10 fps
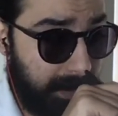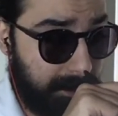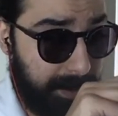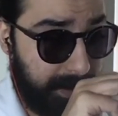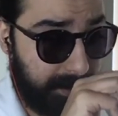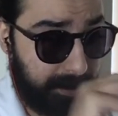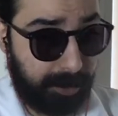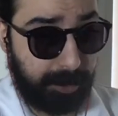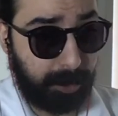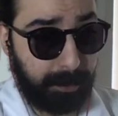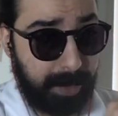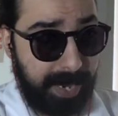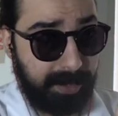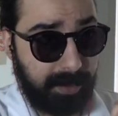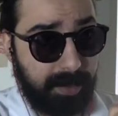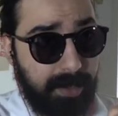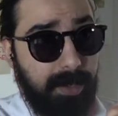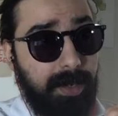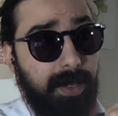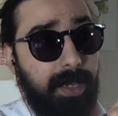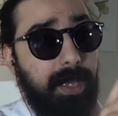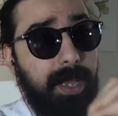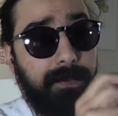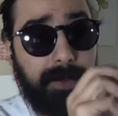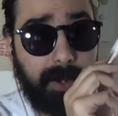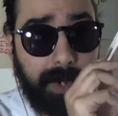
Because to Joe Biden, if you're